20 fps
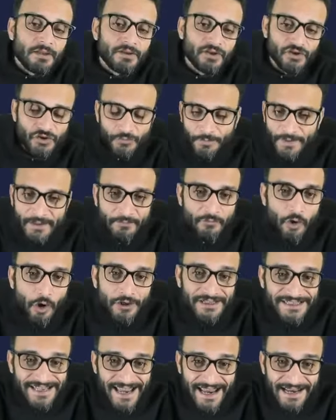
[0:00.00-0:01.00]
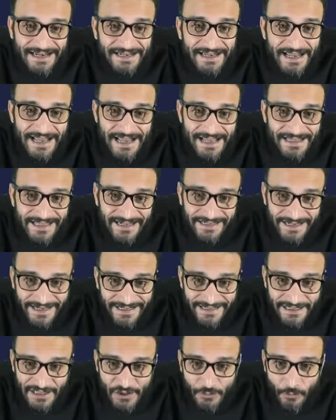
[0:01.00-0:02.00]
The Supreme Court said that
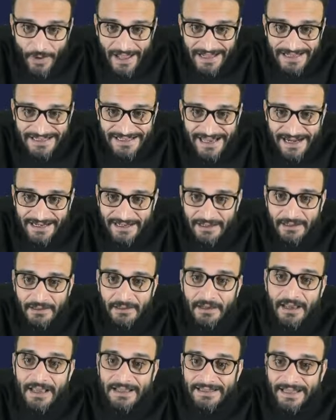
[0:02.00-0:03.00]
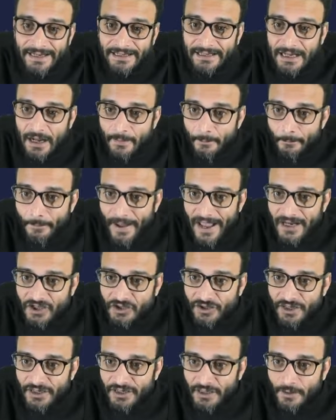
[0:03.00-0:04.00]
it is well settled that
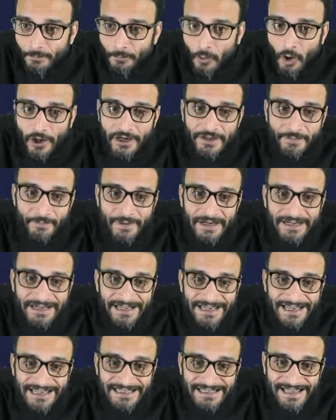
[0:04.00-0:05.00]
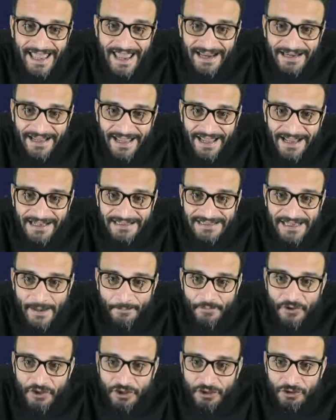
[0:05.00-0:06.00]
compassionate appointment is an
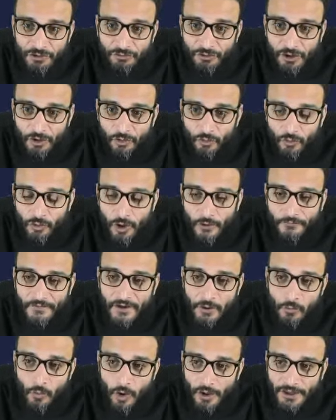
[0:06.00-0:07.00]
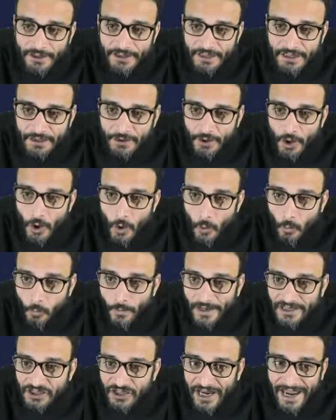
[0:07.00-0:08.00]
exception to the rule of equality,
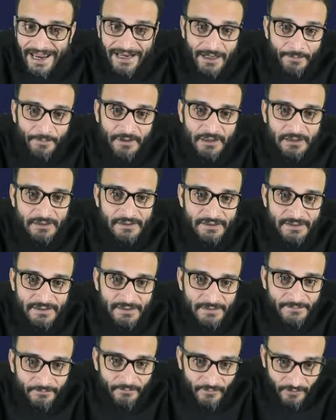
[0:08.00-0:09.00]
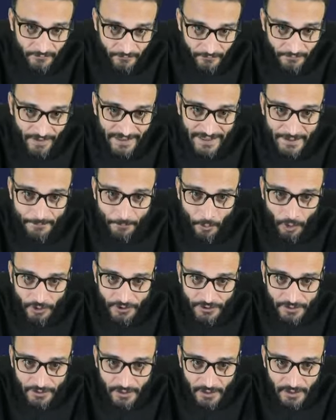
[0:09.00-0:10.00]
which enables, very
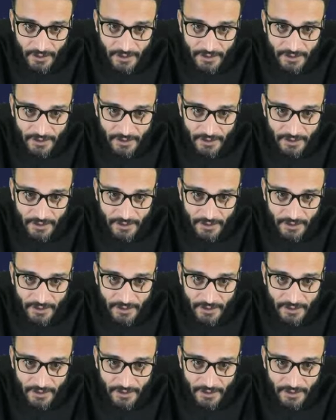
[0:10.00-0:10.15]
important,